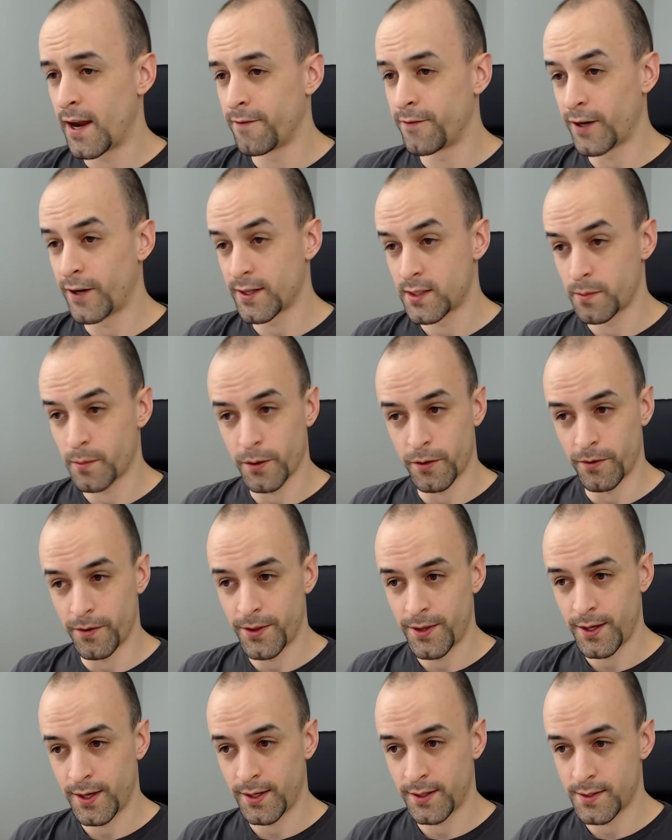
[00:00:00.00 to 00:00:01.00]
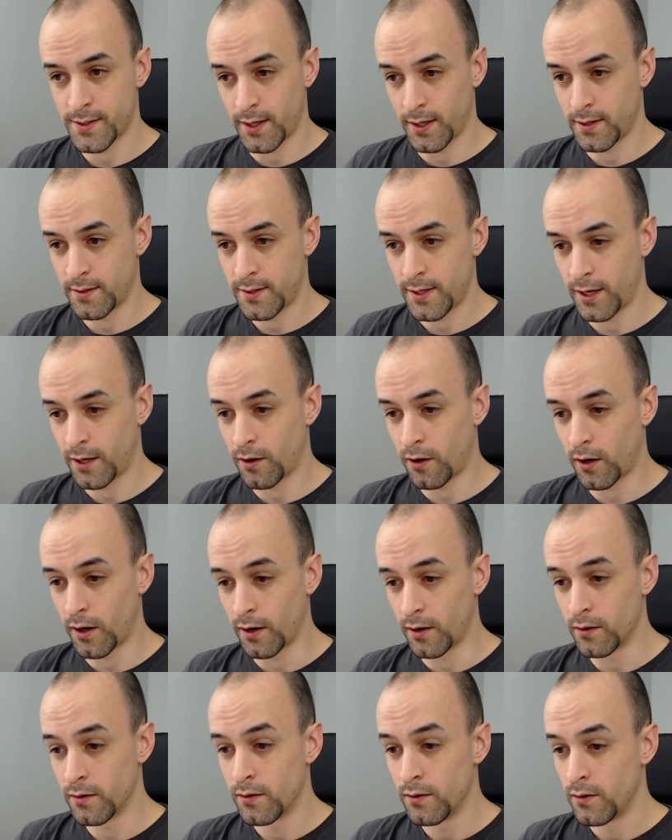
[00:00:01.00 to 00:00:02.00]
I've got some other things I could take
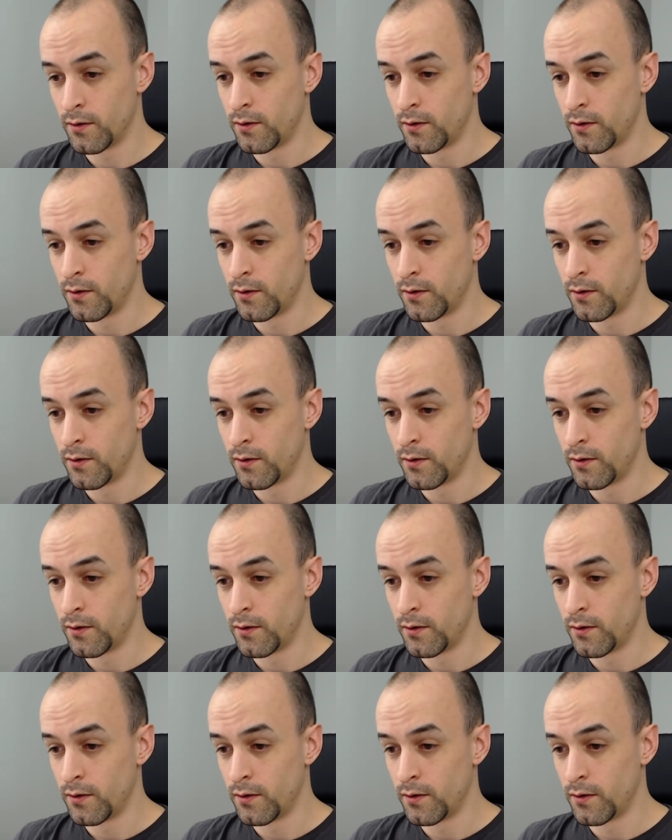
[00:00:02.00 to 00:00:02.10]
on.